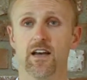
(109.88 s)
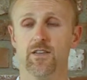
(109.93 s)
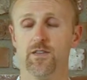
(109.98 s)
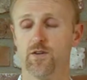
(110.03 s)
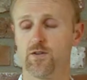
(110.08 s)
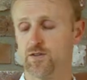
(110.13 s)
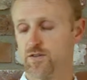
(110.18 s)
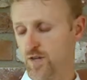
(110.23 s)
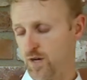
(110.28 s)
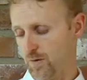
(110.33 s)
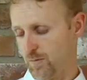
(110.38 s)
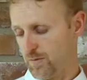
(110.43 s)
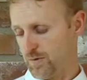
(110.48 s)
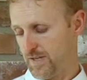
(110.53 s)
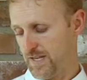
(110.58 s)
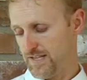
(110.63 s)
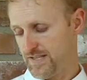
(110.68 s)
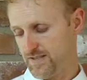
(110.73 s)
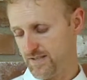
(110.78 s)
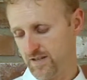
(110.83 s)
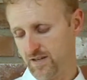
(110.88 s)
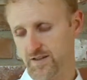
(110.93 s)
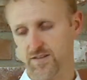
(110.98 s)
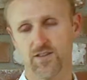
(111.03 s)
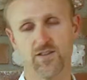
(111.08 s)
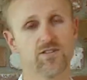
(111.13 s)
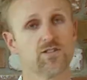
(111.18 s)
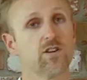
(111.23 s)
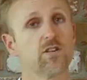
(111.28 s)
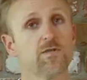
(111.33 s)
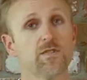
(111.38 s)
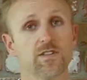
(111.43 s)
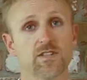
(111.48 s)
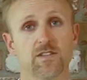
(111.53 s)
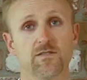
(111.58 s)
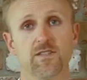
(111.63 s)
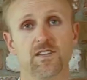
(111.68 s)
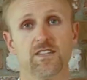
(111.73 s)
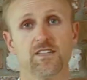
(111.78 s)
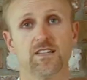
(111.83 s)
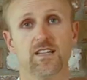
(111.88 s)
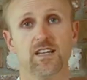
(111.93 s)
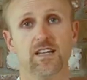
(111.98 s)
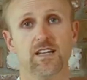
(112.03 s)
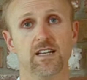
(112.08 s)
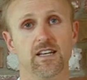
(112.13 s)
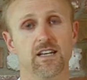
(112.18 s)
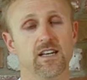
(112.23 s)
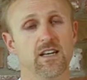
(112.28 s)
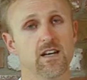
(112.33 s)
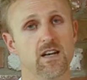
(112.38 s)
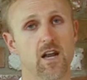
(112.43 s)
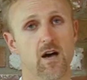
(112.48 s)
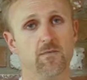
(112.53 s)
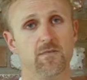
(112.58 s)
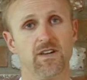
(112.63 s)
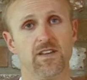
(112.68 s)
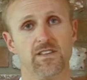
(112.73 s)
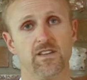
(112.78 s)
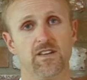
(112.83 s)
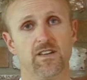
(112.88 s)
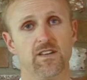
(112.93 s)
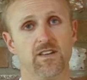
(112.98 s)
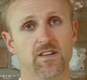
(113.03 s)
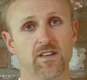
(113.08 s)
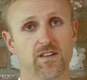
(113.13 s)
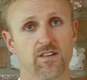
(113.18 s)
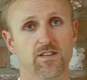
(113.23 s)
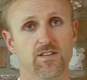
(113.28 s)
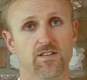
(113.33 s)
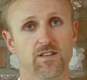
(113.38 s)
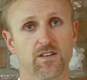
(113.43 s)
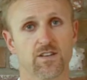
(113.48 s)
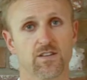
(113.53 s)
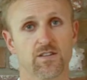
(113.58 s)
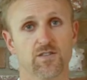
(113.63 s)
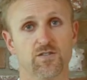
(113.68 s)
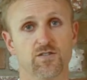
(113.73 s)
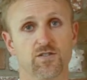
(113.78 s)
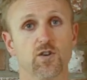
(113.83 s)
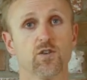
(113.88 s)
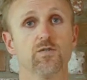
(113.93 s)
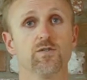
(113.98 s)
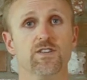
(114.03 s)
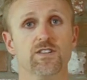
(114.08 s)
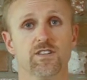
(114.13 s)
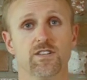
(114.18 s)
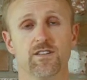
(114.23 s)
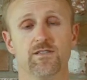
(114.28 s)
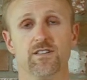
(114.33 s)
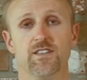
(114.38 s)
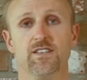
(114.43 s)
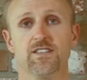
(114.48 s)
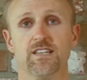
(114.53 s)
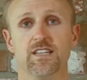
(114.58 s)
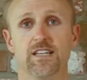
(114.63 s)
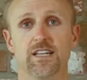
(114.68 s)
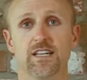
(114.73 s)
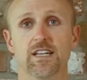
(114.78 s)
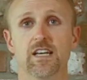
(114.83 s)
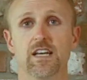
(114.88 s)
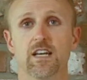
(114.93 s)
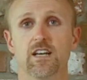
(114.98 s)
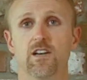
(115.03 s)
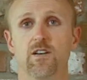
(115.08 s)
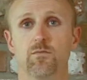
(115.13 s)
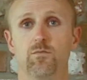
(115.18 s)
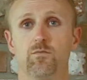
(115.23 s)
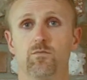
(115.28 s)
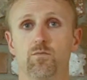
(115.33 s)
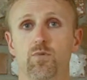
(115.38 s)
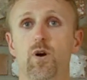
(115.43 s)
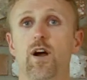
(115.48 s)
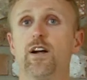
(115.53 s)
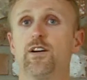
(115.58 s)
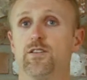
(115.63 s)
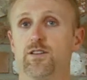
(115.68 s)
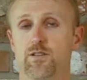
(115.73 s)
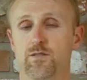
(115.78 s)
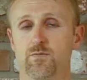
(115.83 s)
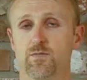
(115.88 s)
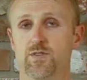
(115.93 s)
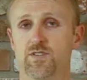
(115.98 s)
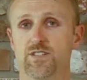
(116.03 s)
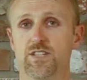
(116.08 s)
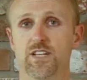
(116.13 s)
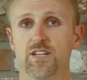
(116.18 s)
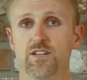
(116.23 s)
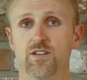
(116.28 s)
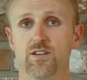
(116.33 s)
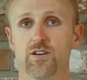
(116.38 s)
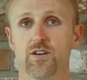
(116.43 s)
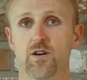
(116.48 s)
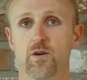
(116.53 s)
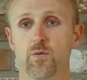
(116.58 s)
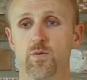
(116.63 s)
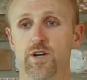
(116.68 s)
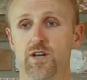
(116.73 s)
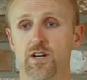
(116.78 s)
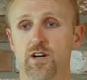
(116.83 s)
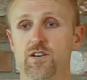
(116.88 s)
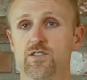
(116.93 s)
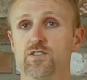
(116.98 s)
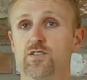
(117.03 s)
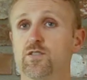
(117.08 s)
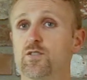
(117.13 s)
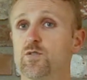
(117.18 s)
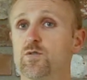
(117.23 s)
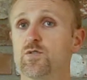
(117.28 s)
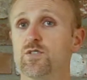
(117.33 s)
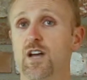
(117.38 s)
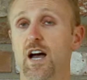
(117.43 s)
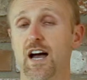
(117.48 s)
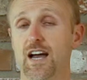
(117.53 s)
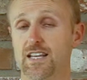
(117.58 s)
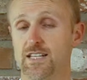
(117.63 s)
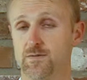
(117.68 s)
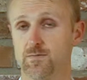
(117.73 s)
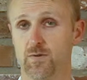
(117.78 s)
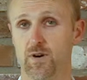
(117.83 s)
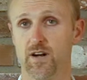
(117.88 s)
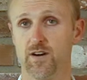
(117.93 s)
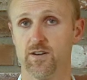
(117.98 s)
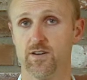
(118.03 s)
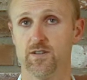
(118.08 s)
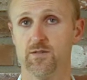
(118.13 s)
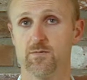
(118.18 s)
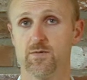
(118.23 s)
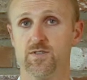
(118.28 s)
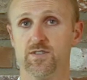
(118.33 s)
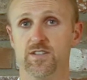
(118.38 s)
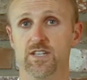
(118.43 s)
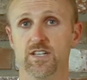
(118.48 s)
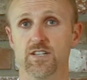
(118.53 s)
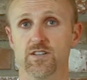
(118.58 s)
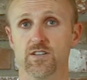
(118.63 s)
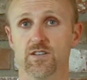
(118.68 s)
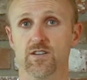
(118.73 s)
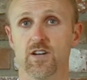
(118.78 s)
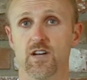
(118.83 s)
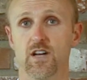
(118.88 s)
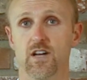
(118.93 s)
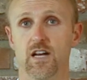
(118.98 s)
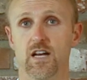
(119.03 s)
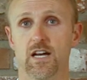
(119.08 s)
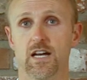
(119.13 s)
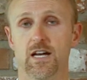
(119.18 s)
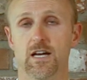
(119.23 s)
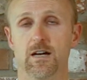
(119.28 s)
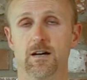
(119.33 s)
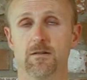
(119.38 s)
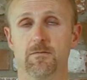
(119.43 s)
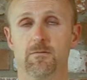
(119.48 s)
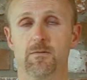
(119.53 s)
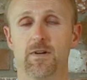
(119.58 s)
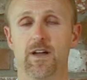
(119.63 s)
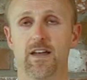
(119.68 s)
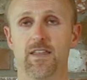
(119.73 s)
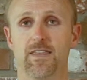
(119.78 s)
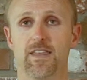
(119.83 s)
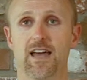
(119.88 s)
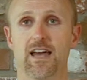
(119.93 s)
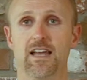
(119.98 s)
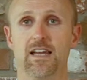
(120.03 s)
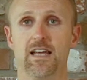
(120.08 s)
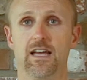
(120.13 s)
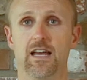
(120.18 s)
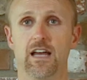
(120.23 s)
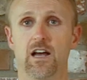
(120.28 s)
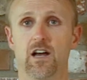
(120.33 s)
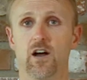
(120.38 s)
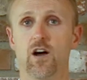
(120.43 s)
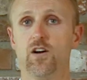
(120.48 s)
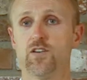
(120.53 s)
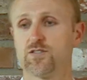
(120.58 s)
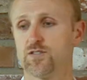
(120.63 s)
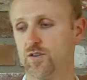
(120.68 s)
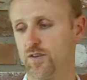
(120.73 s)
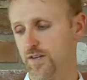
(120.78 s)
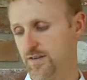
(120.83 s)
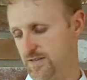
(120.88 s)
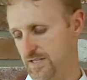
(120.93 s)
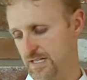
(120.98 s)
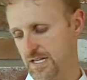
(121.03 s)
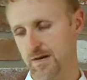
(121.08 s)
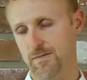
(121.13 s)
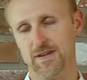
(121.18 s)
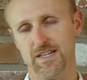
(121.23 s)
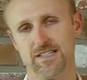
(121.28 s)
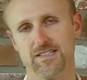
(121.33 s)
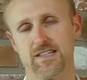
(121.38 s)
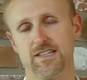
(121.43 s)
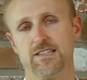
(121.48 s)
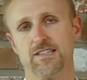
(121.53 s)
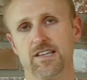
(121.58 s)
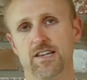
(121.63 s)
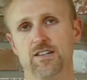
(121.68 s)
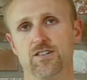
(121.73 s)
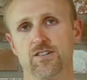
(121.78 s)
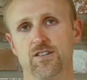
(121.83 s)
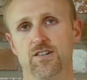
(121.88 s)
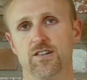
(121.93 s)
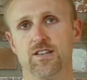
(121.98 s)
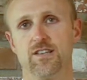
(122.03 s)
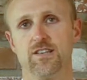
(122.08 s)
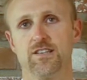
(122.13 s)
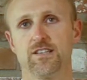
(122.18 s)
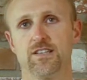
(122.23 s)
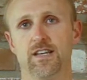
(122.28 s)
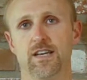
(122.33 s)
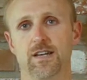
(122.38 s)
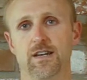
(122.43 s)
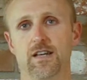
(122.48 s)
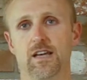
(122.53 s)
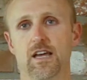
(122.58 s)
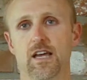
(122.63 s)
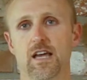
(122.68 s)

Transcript: Those are placed on the surface of the skin, numbing the surface of the skin prior to the procedure. We can also use ice prior to the procedure, and that also gives a numbing sensation to the skin.